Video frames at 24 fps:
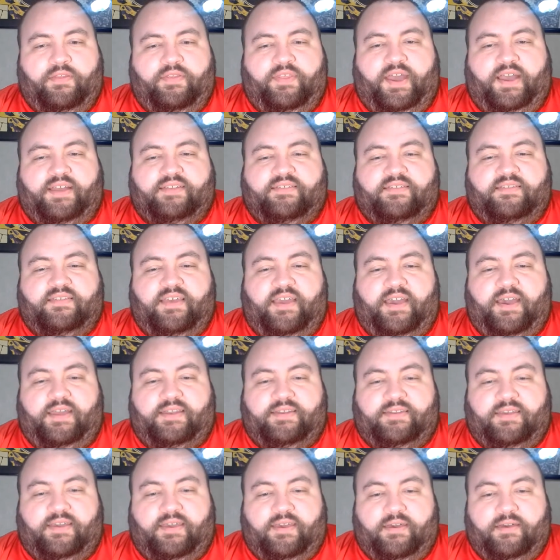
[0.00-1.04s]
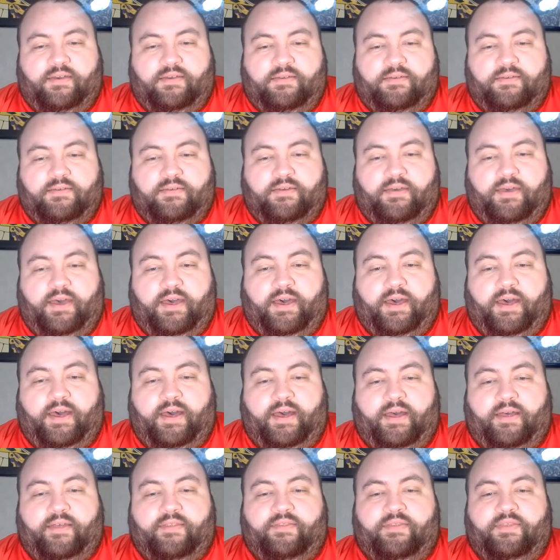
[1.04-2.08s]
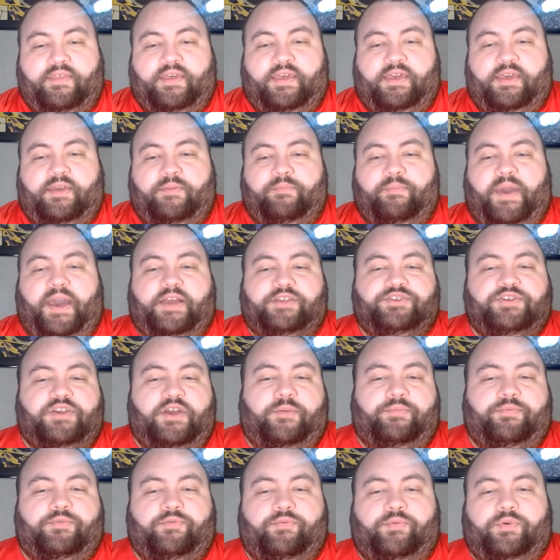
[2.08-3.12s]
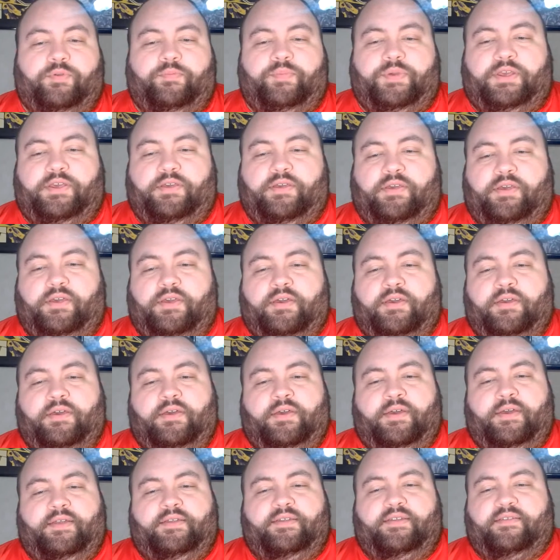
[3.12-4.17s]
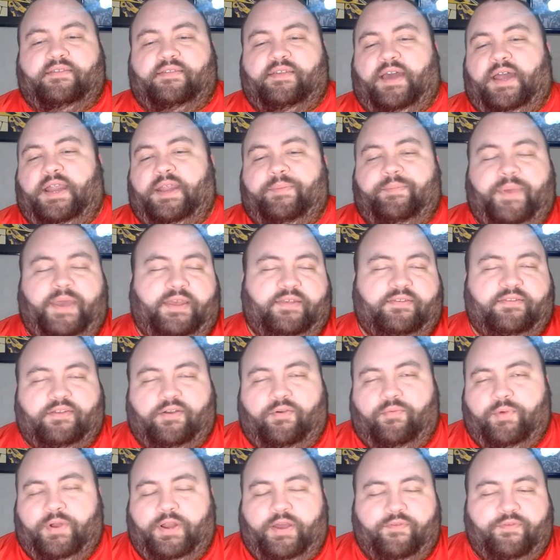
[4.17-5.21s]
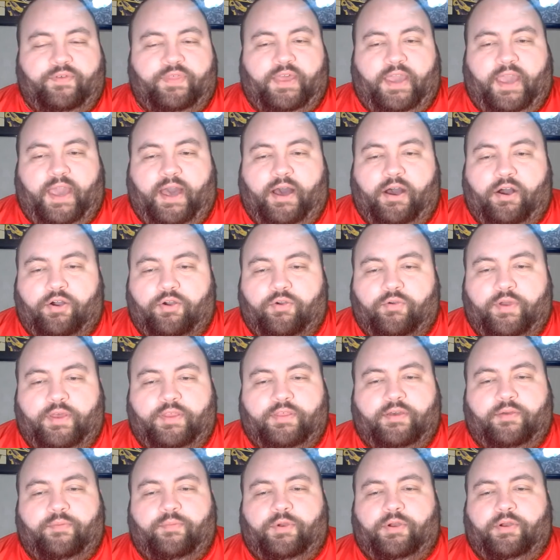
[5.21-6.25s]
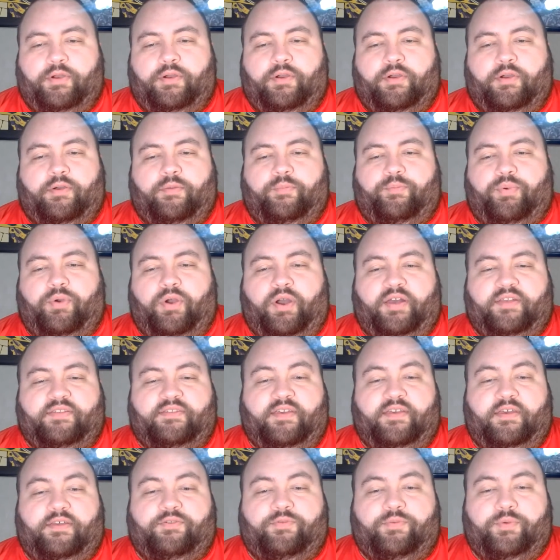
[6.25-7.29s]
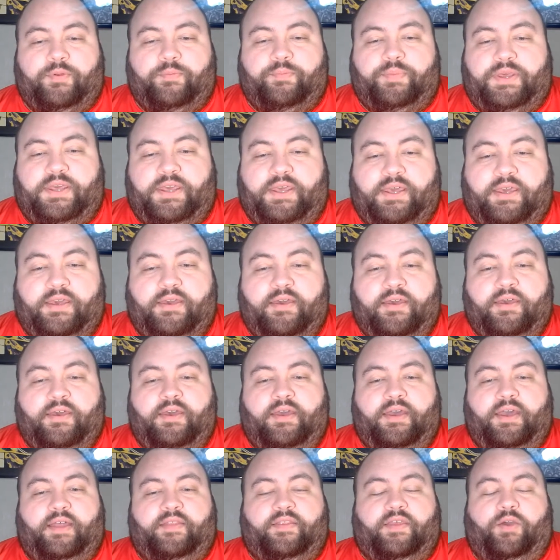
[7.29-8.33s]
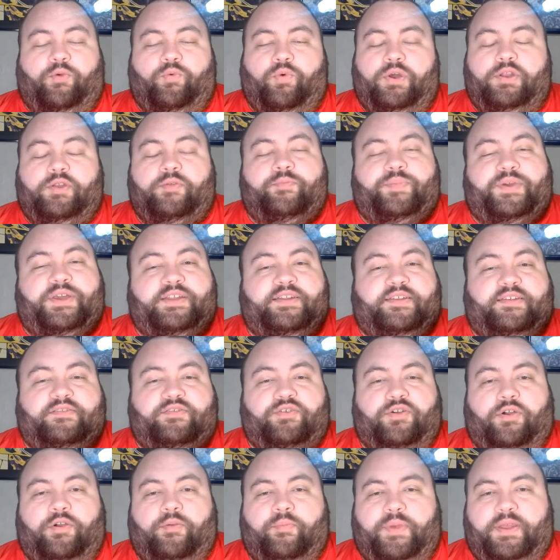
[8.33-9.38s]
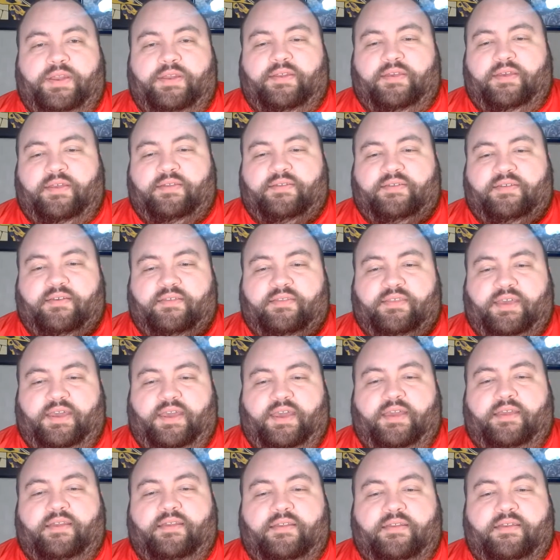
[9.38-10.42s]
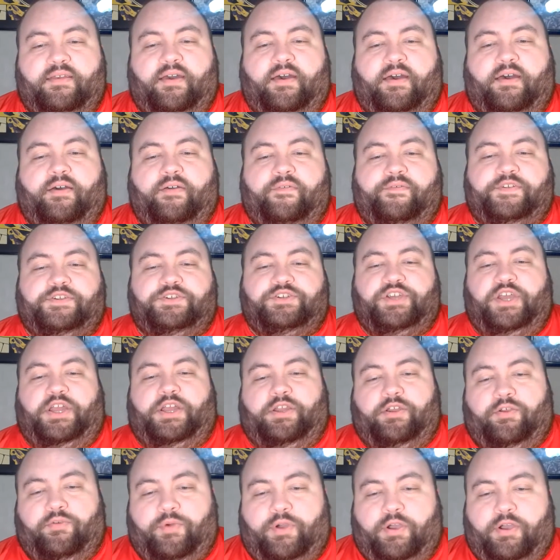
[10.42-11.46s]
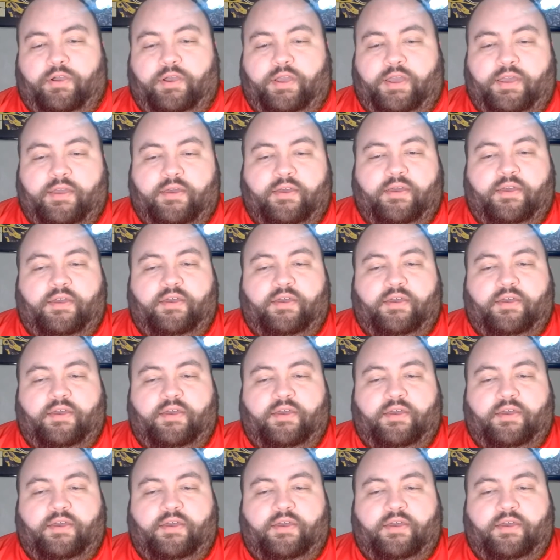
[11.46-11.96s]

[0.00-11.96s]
That's the idea. Uh, the matchups would be decided based on whatever the algorithm or, or process would be and they wouldn't be determined until the end of January.